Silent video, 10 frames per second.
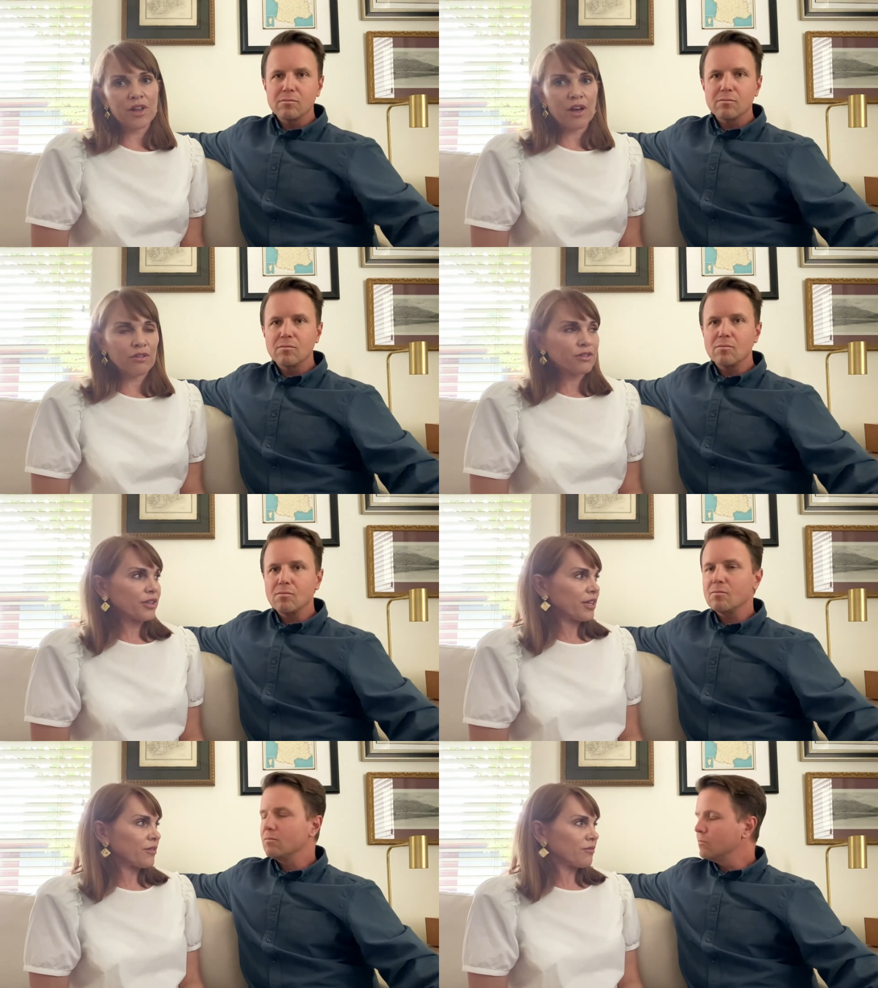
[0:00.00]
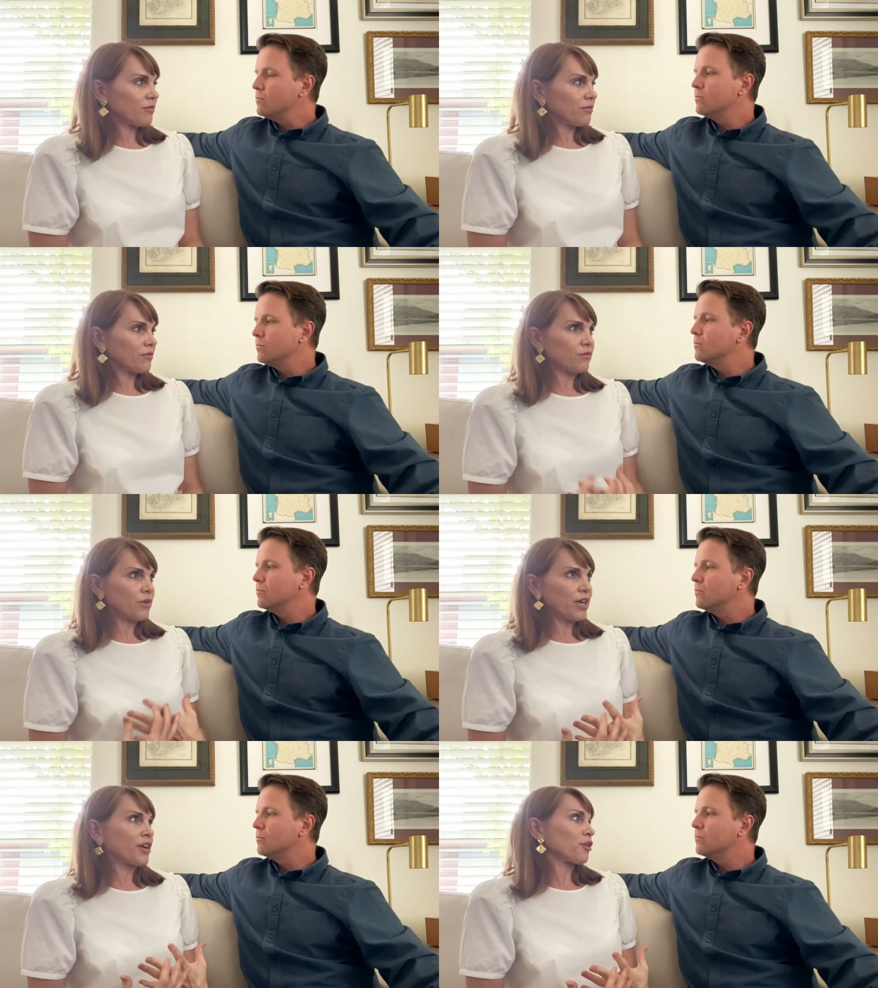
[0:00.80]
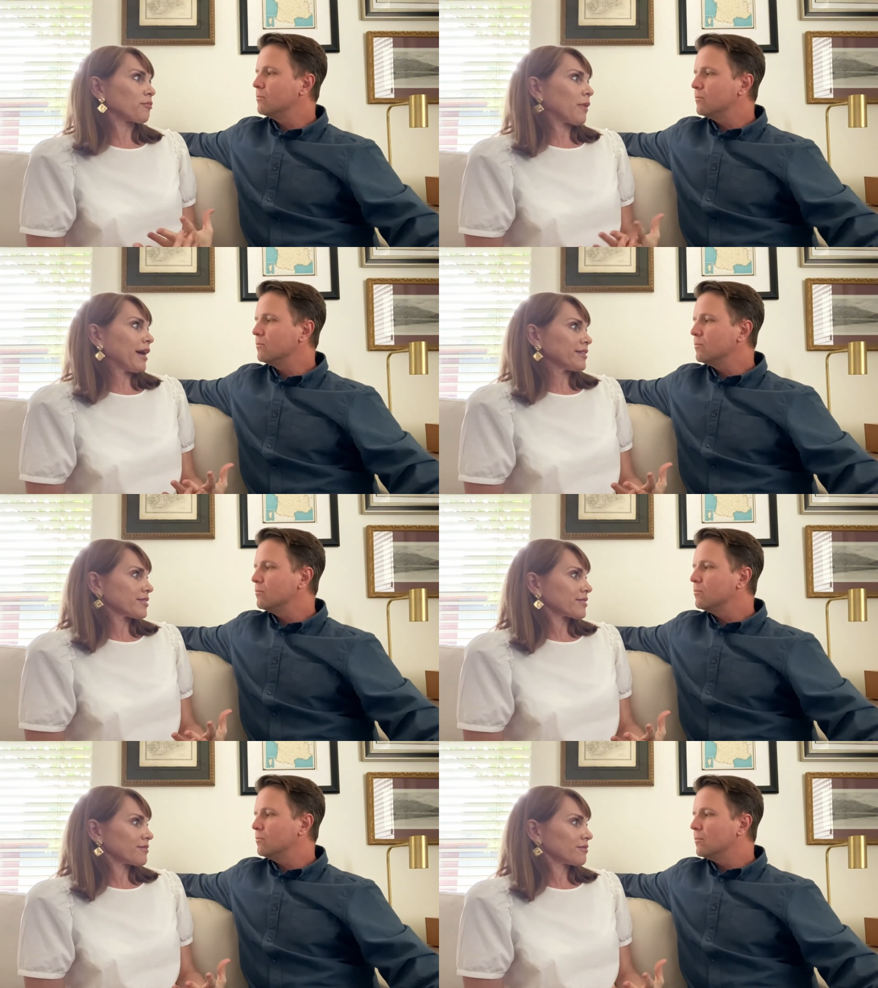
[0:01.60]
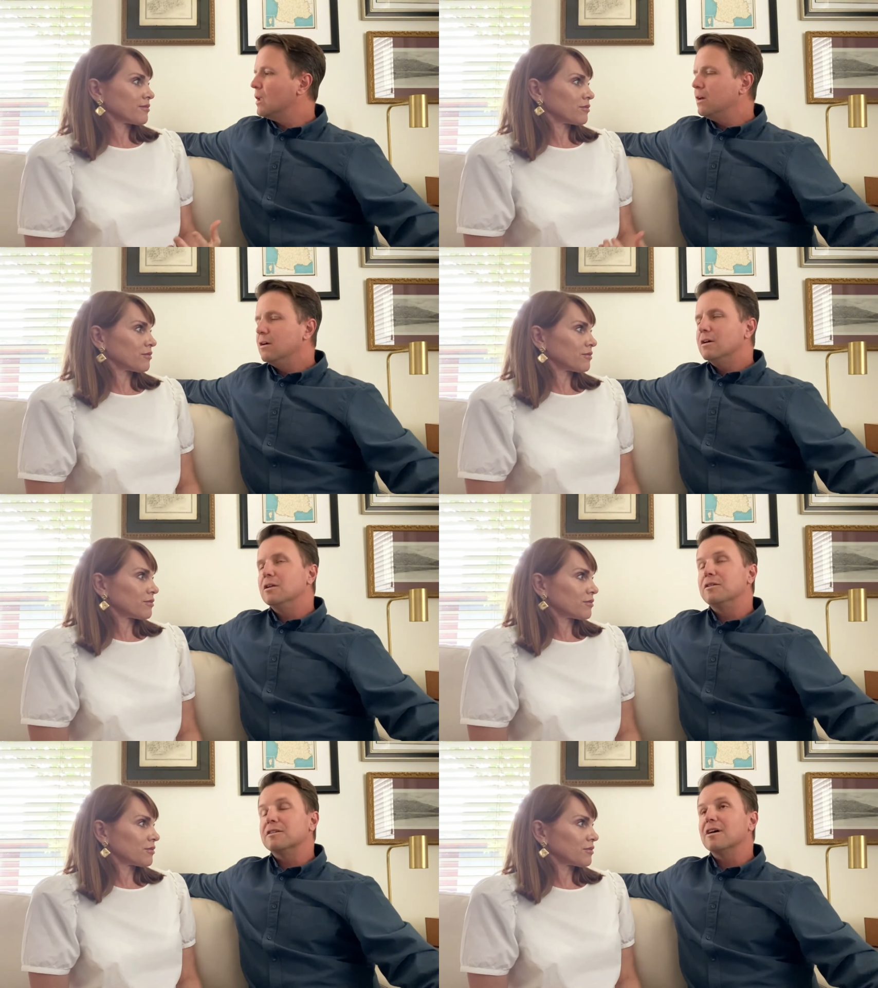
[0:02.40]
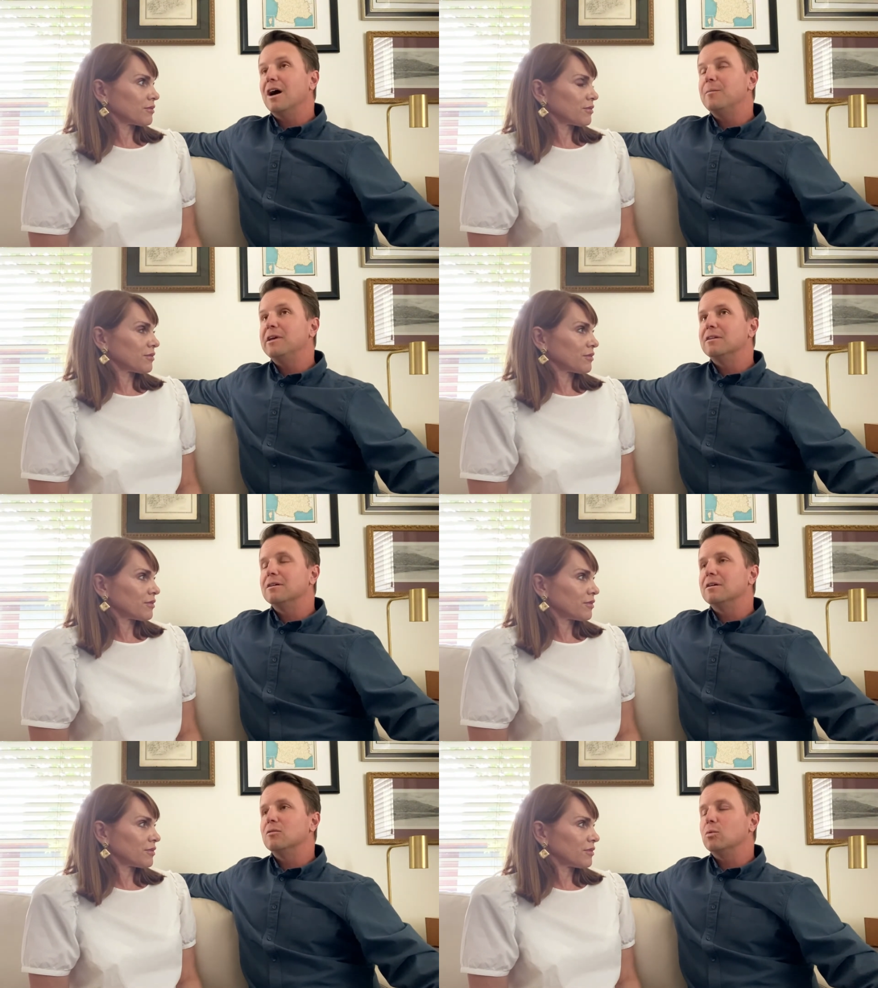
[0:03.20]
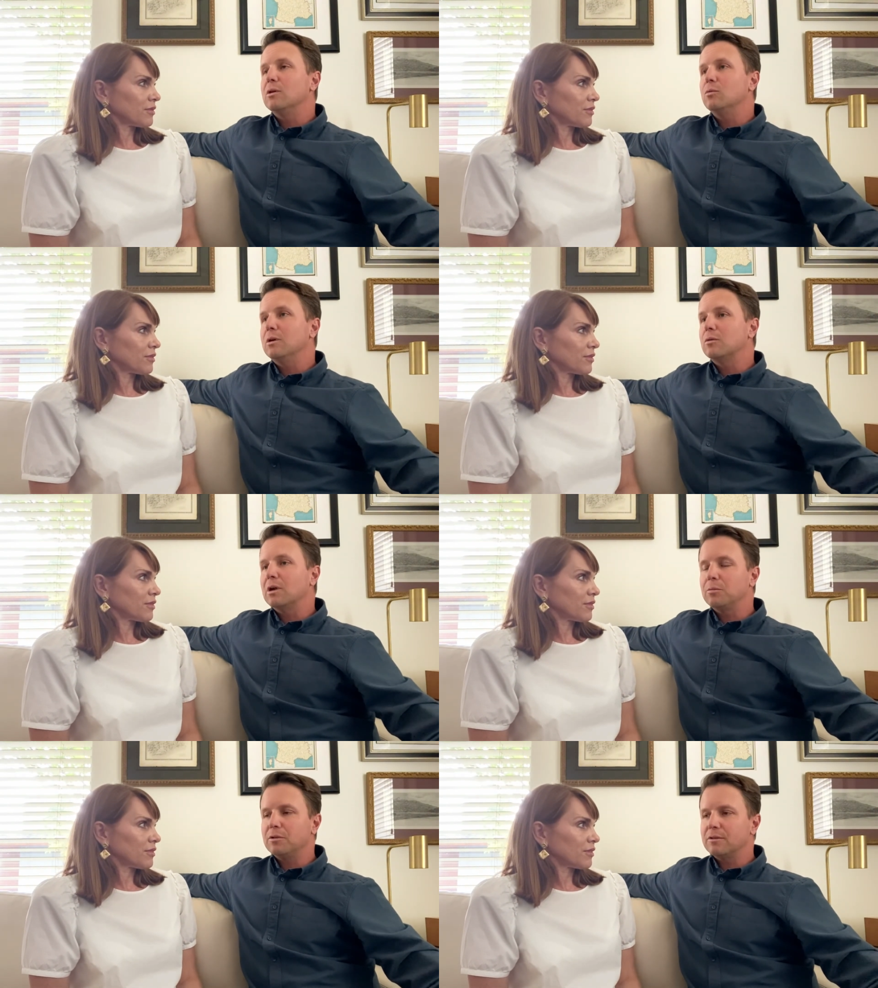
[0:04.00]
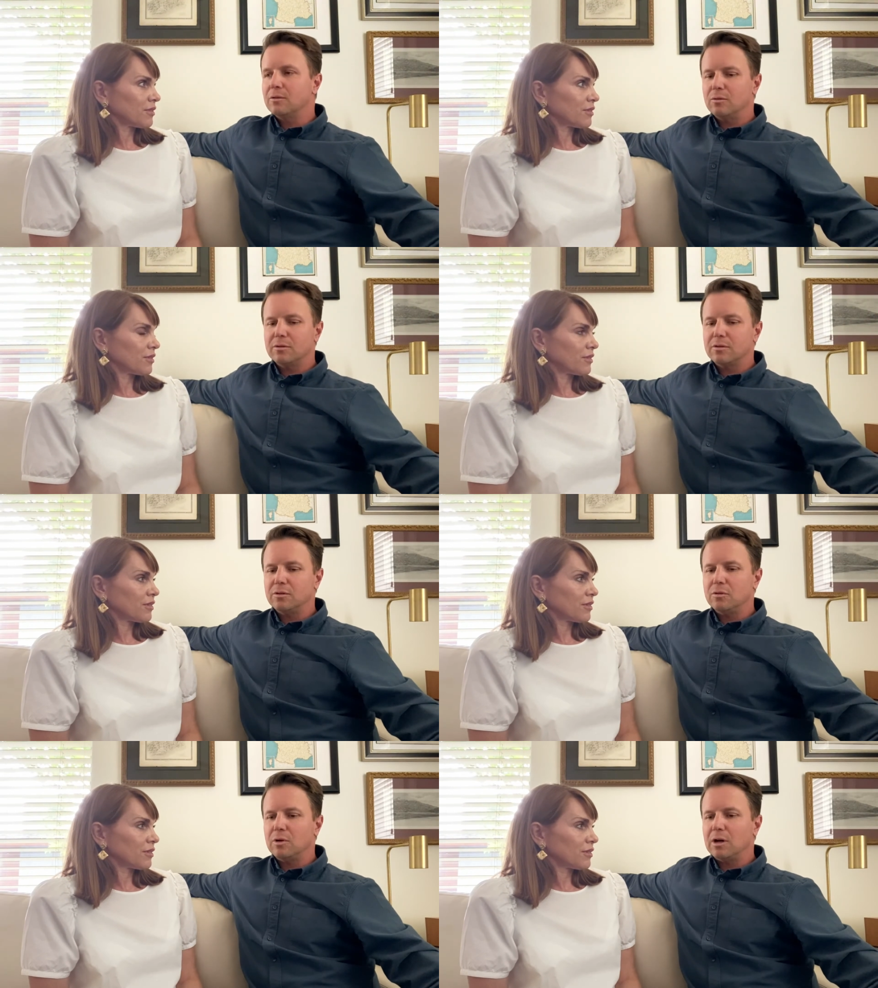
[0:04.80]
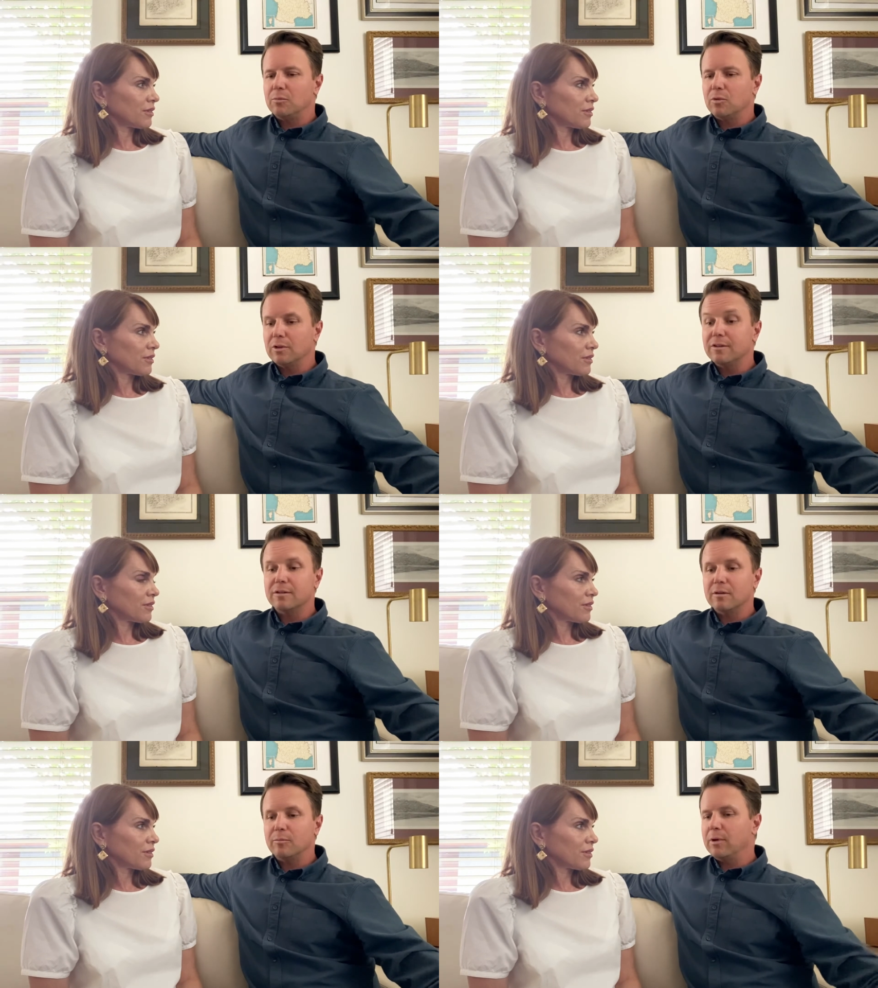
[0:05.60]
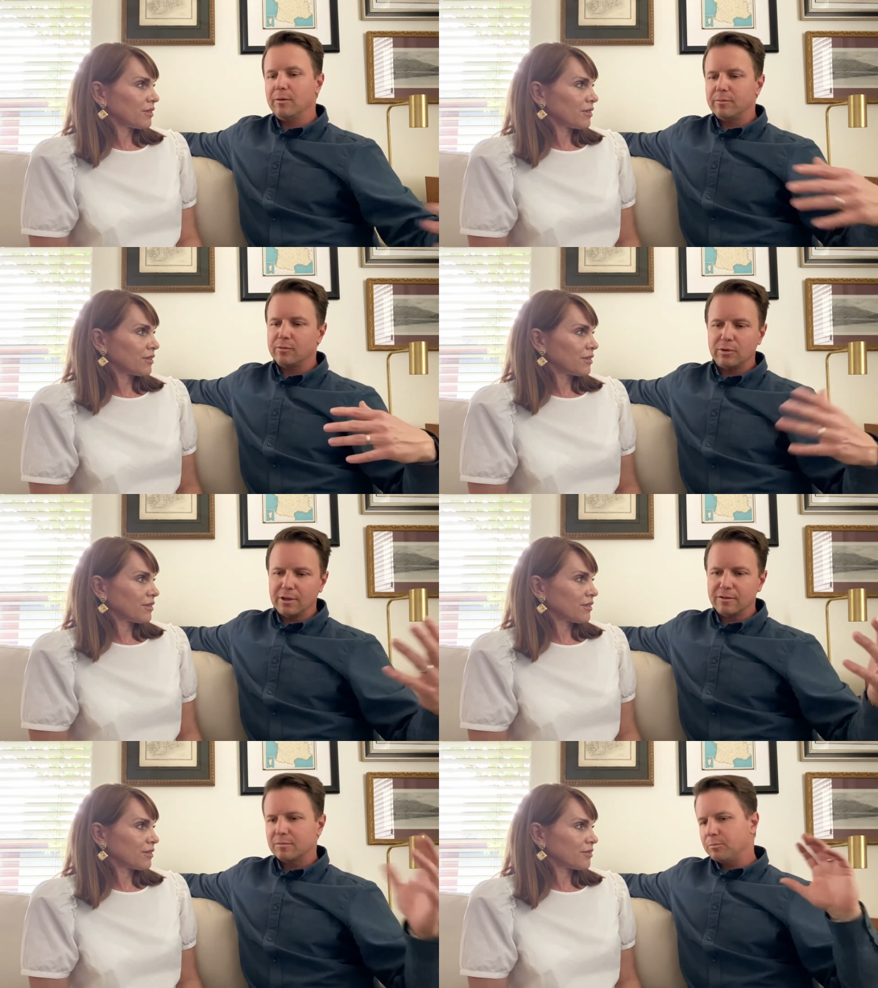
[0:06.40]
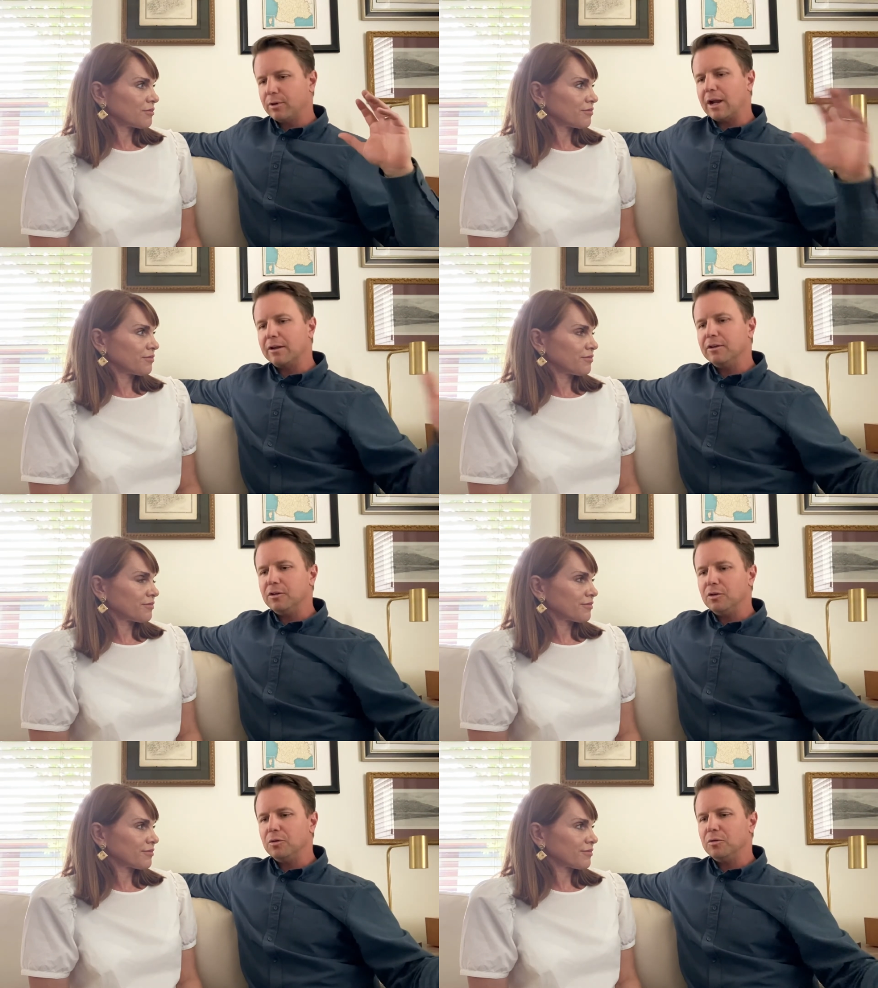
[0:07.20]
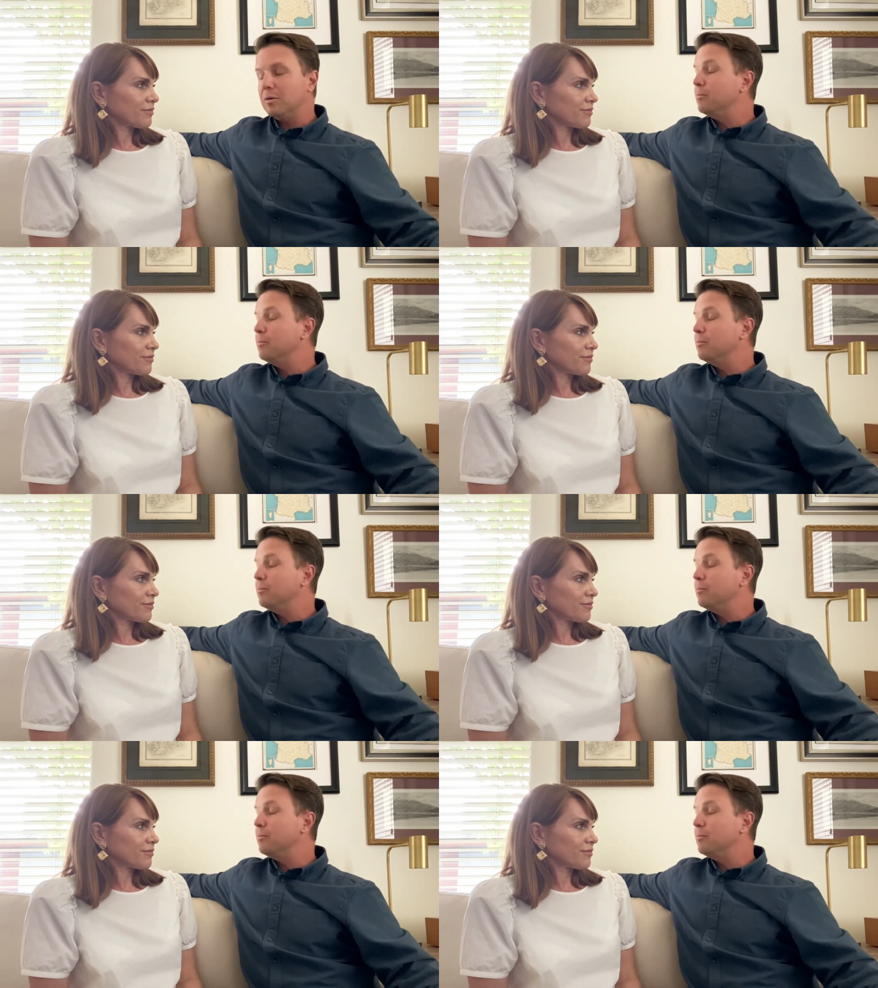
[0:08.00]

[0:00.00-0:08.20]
Speaker 1: health and in our minds.
Speaker 2: Yeah, the timing, uh, we, we were able to, to um, release, uh, release, put out a new